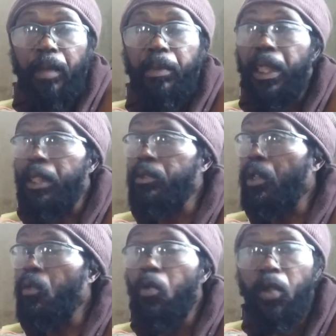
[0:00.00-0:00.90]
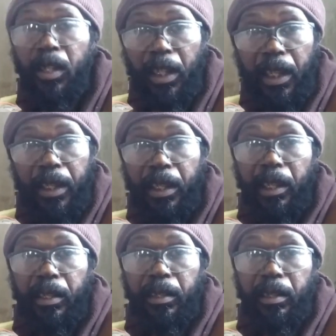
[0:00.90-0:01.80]
we can do a whole deal of
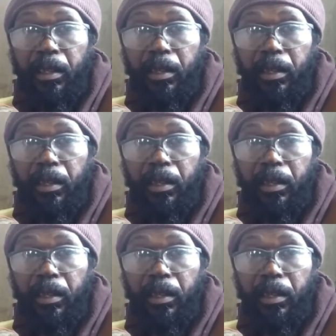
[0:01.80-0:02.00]
things.